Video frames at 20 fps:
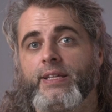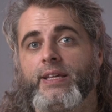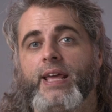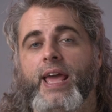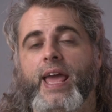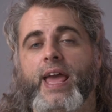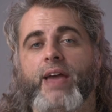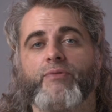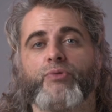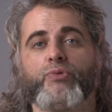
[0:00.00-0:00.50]
did
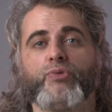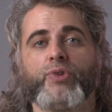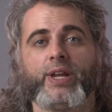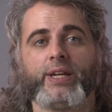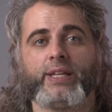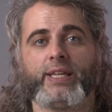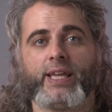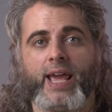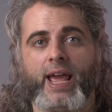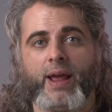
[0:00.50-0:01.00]
have
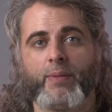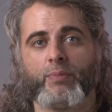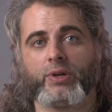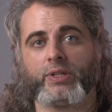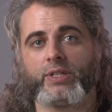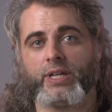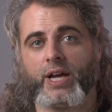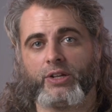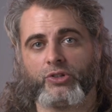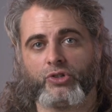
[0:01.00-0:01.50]
Red camera
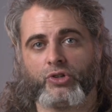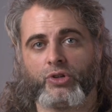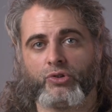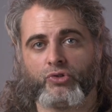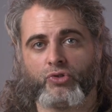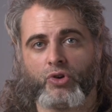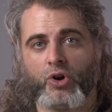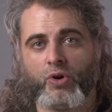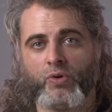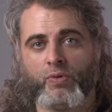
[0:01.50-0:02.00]
touch
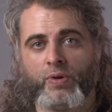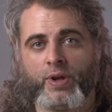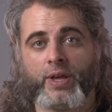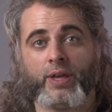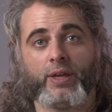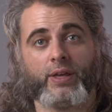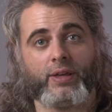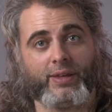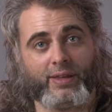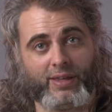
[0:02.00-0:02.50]
control,
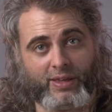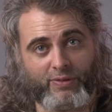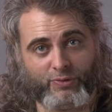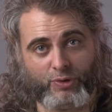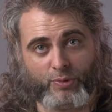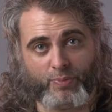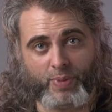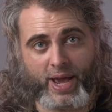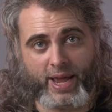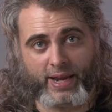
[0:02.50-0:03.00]

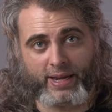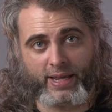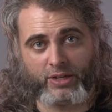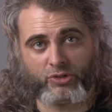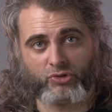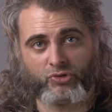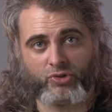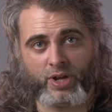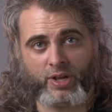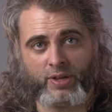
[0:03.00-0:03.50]
if you paid
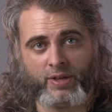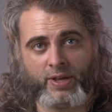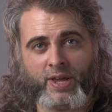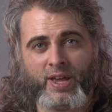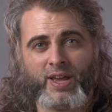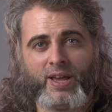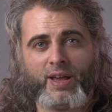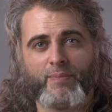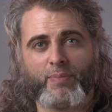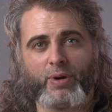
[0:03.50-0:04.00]
extra,
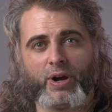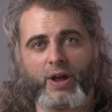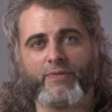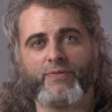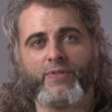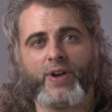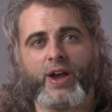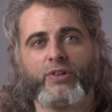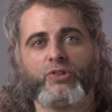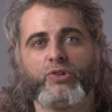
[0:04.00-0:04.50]
but I
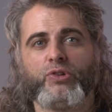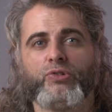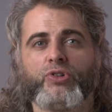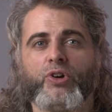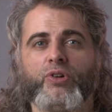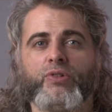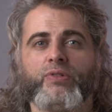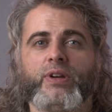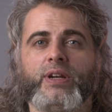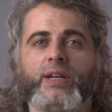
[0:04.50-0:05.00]
found you
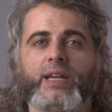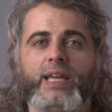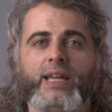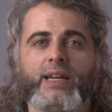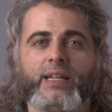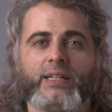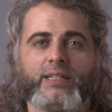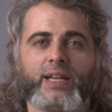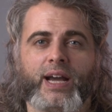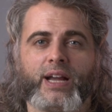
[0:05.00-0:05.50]
don't
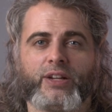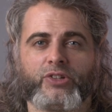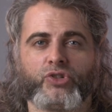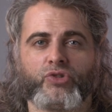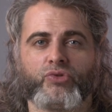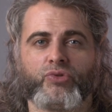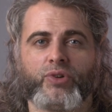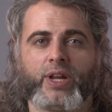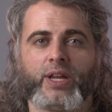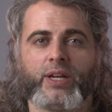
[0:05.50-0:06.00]
need a
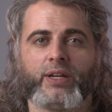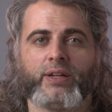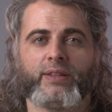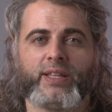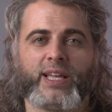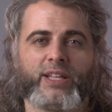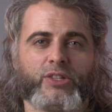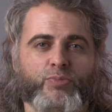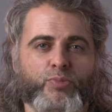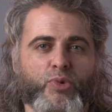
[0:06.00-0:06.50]
touchscreen.
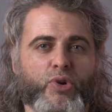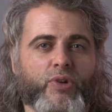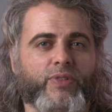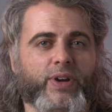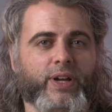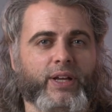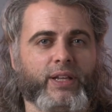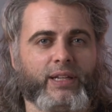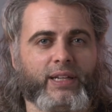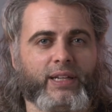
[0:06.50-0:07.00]
That's more of a